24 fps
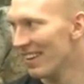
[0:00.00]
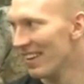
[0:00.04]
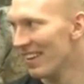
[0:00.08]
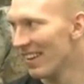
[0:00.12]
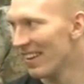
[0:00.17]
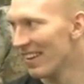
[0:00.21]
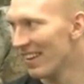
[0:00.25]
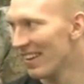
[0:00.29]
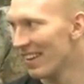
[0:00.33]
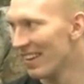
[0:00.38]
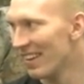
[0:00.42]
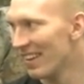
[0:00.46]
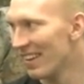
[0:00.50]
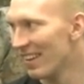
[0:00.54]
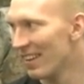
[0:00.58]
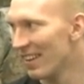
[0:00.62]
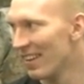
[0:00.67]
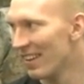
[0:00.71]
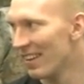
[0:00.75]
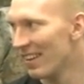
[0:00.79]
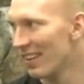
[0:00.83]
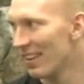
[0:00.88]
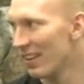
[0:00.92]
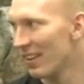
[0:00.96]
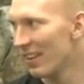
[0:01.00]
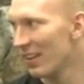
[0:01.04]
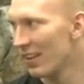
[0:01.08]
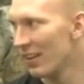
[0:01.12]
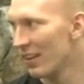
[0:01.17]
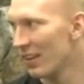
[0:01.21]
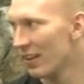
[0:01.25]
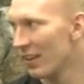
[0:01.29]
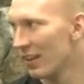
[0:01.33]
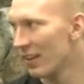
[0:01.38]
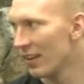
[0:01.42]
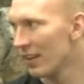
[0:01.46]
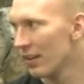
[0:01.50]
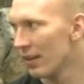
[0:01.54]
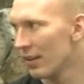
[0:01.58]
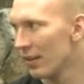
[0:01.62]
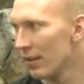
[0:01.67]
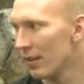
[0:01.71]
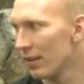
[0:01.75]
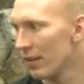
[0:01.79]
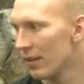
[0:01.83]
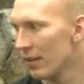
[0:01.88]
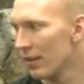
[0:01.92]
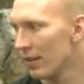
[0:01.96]

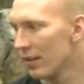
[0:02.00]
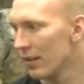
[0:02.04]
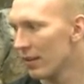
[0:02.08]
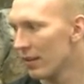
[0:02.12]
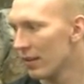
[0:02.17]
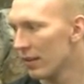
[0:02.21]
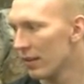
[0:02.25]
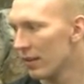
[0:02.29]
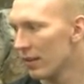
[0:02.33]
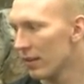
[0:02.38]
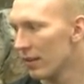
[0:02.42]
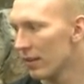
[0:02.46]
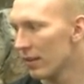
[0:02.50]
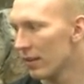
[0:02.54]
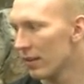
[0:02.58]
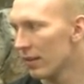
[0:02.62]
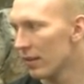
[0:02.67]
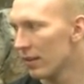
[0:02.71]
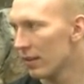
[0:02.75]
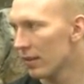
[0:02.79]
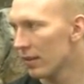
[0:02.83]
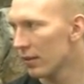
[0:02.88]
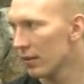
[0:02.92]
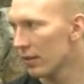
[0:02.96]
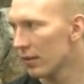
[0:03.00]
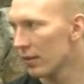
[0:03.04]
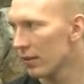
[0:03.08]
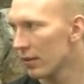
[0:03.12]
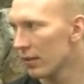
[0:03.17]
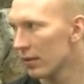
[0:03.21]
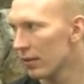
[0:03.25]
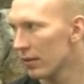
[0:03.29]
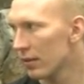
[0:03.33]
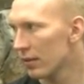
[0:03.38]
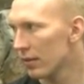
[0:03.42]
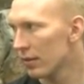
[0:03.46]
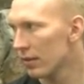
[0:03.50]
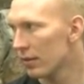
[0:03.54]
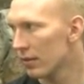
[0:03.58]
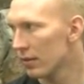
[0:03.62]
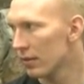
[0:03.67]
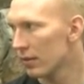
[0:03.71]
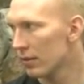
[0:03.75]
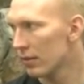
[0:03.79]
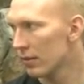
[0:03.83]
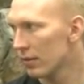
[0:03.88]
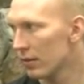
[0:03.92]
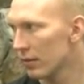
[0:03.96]

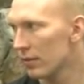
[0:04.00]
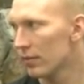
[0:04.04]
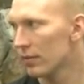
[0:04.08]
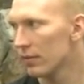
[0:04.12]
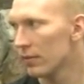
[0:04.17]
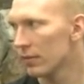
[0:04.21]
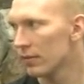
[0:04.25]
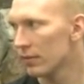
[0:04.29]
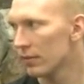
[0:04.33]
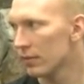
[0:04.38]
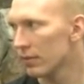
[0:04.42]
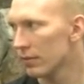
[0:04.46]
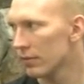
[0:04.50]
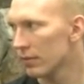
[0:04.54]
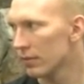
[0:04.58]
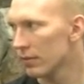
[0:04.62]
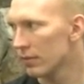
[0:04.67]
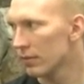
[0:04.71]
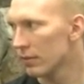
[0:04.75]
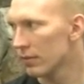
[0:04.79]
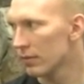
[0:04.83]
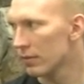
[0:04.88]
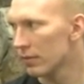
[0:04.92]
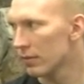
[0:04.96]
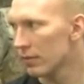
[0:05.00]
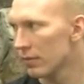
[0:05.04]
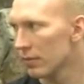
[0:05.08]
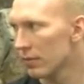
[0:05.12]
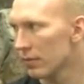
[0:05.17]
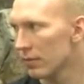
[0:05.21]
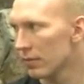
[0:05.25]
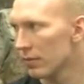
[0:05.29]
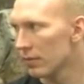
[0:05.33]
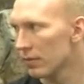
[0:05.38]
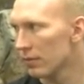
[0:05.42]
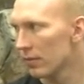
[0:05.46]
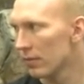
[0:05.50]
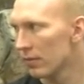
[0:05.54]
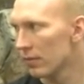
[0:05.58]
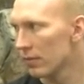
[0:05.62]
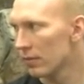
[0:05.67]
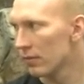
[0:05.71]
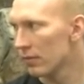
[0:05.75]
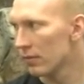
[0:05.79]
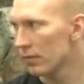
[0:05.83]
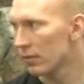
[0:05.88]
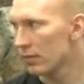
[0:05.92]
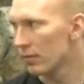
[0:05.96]

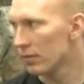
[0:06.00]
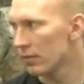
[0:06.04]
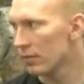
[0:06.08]
No words are spoken by the person on screen.